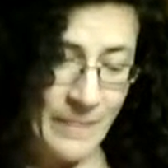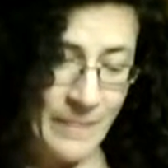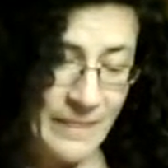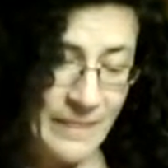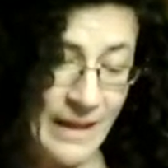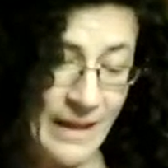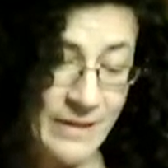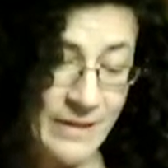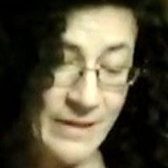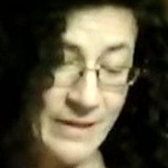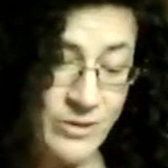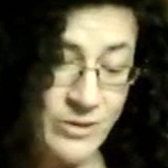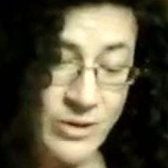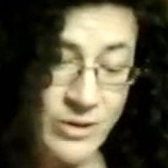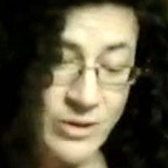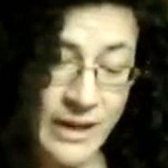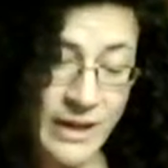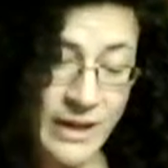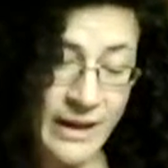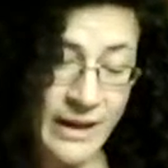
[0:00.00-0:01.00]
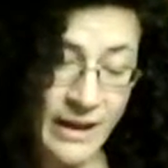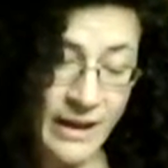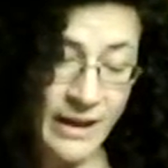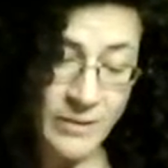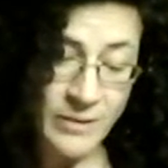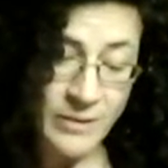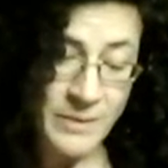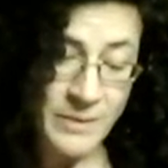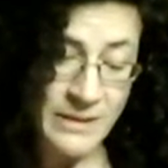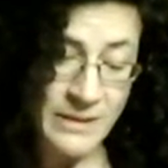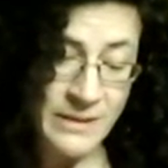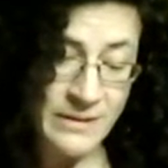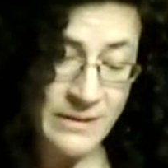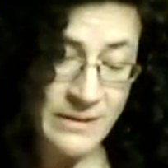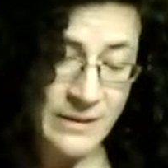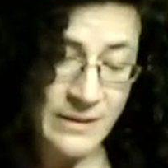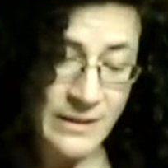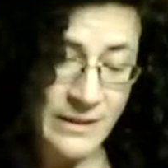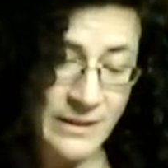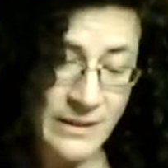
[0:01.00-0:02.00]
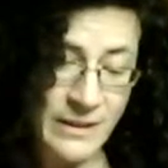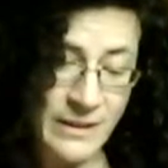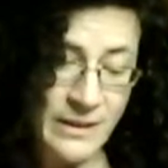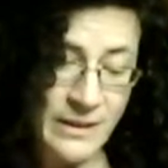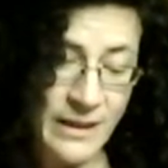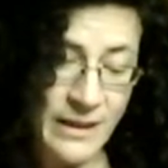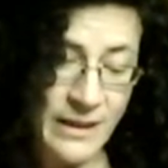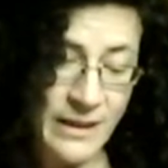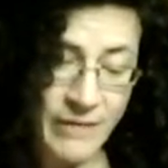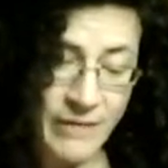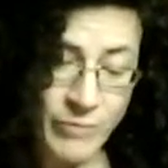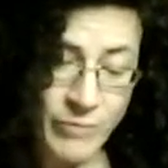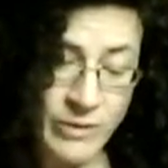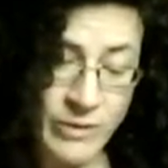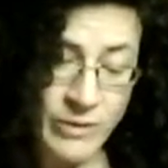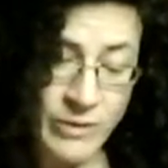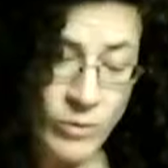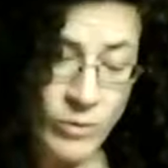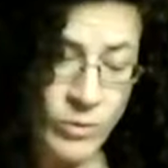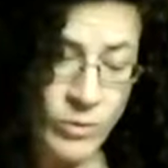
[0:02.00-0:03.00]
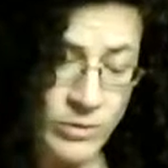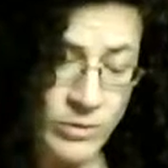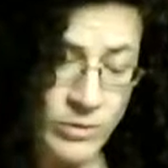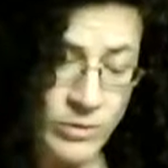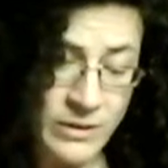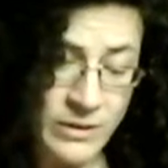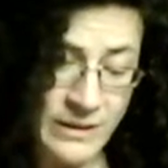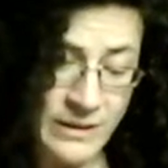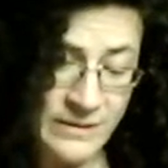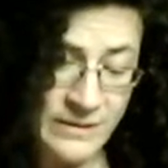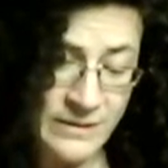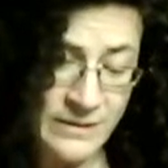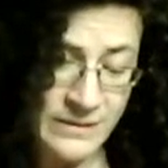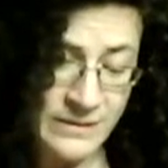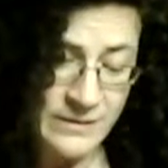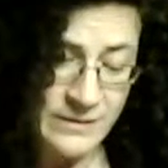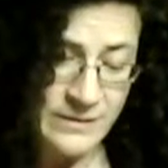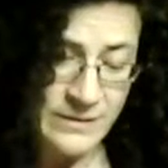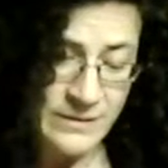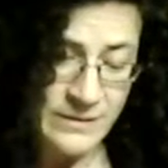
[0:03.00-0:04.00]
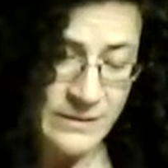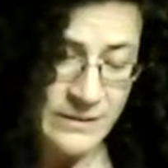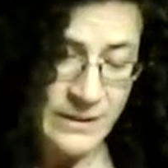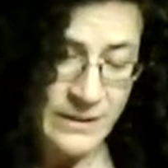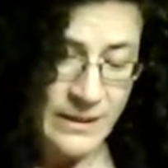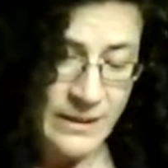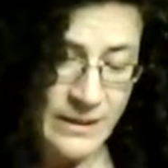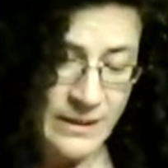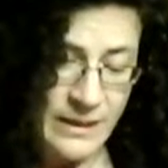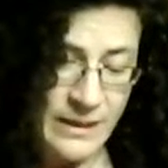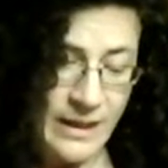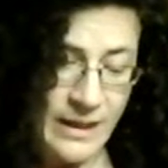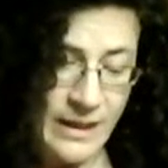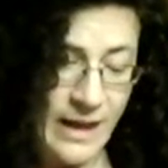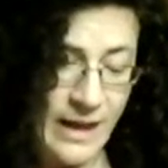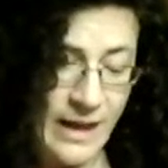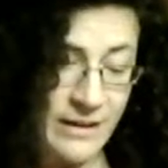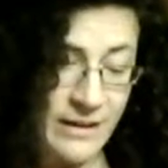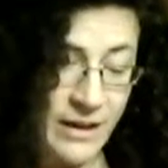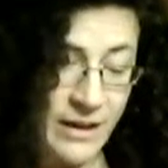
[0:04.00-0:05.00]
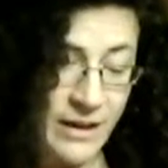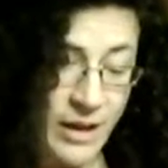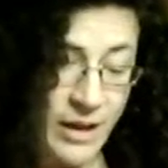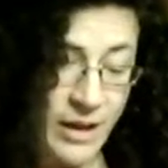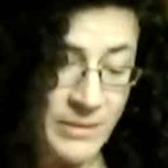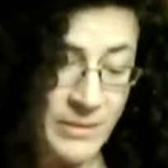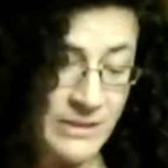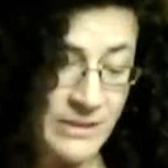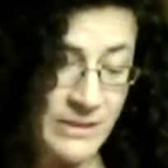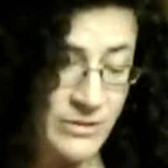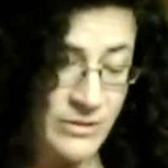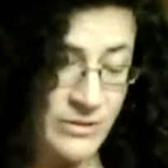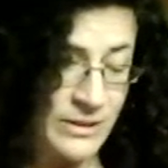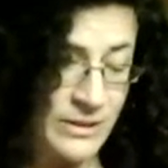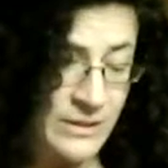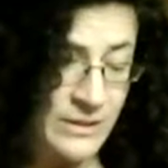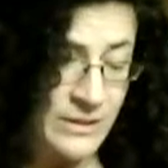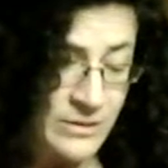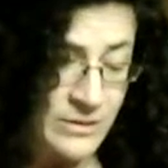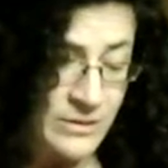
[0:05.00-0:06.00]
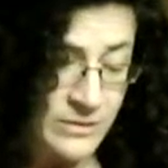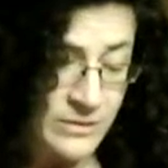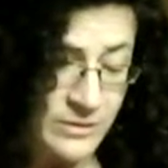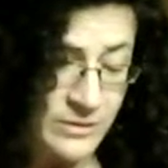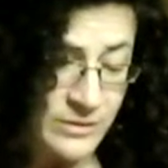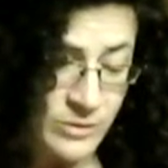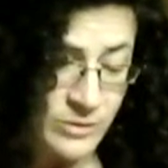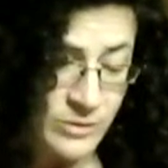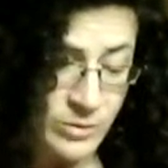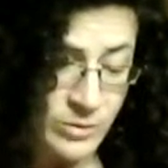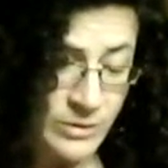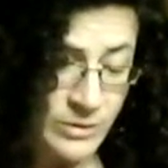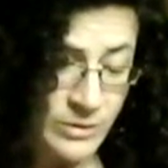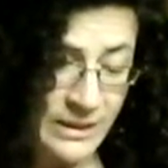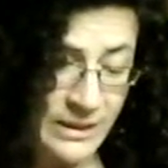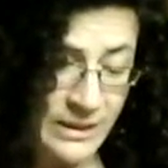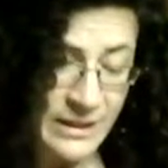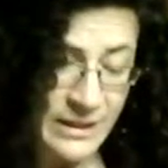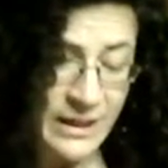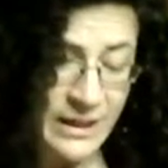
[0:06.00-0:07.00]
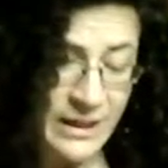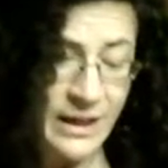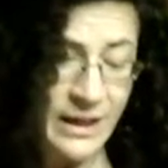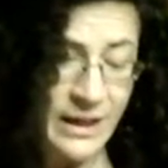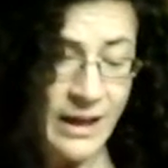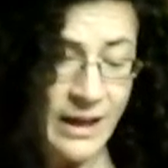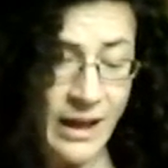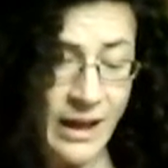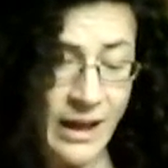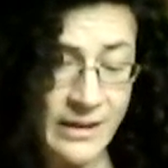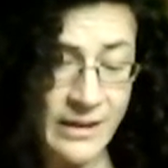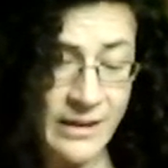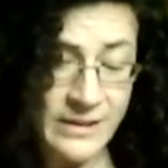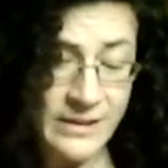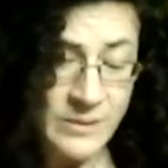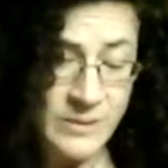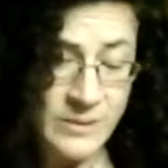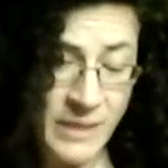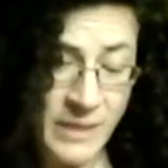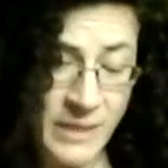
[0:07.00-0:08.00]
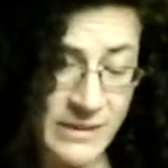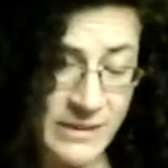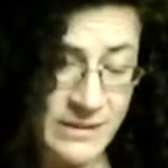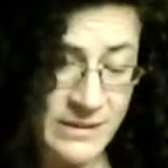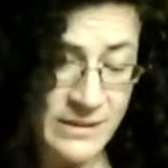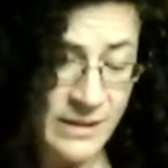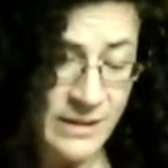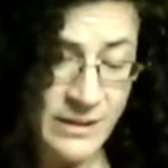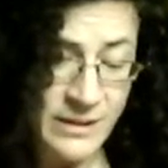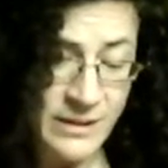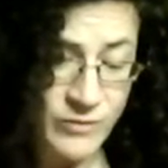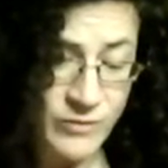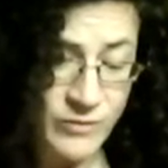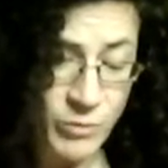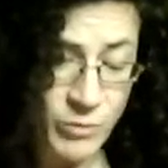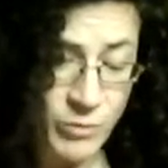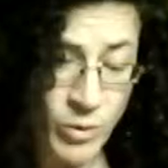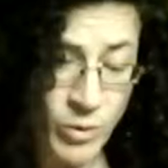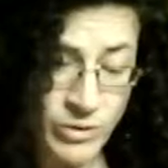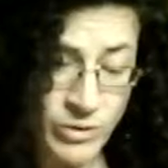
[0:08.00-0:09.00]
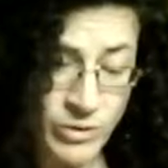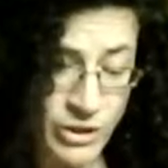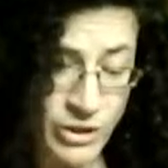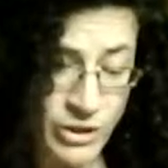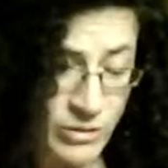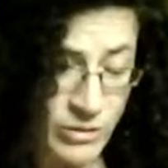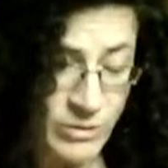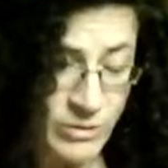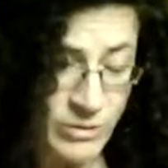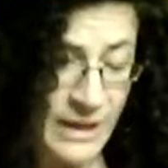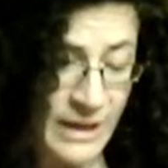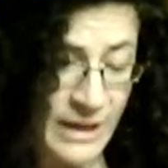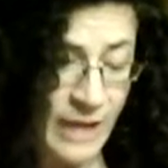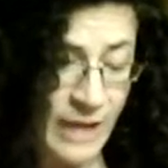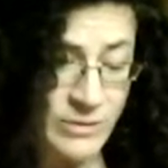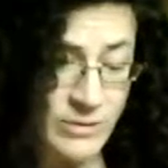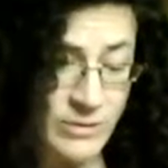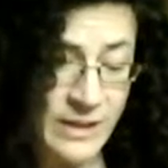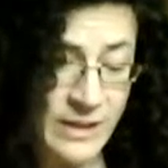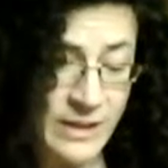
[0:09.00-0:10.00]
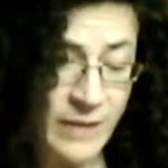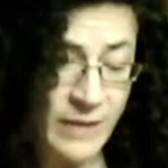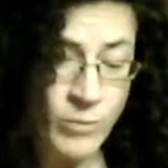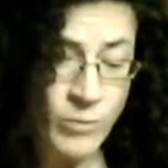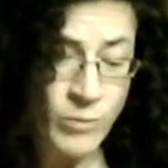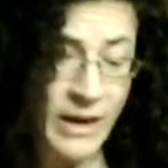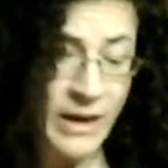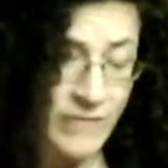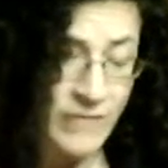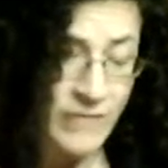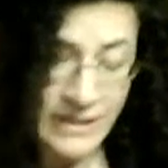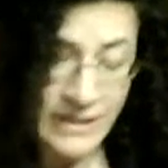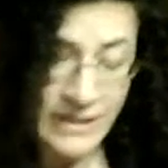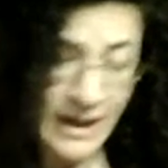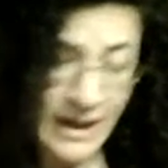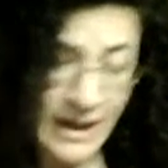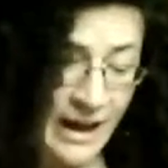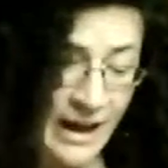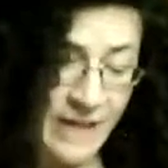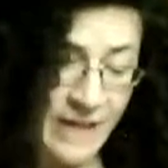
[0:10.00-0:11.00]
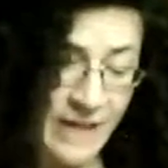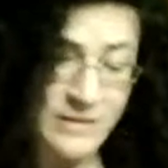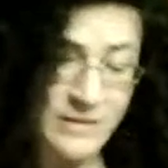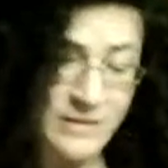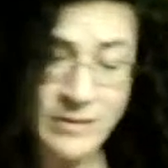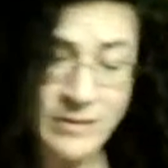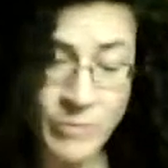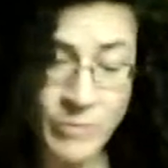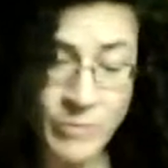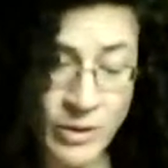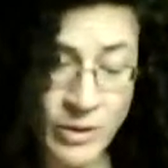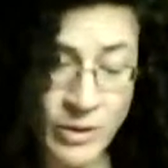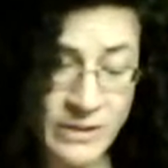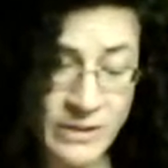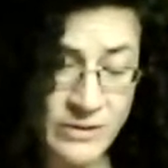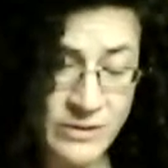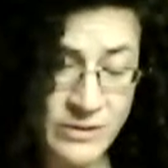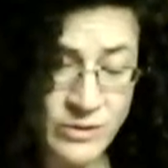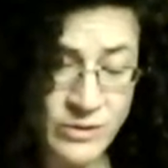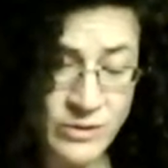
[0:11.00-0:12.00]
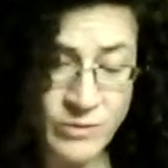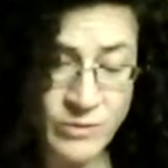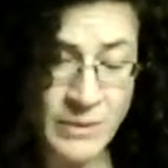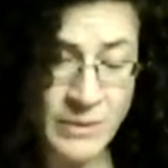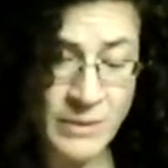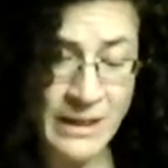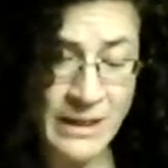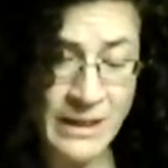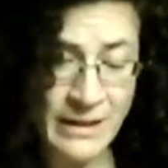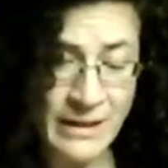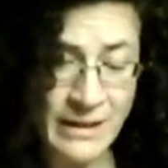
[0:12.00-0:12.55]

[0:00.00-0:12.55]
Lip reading: And could I help it, if with all this, and the coming to the little school, and the unexpected sight of the poor children outside waving their hats and bonnets to me,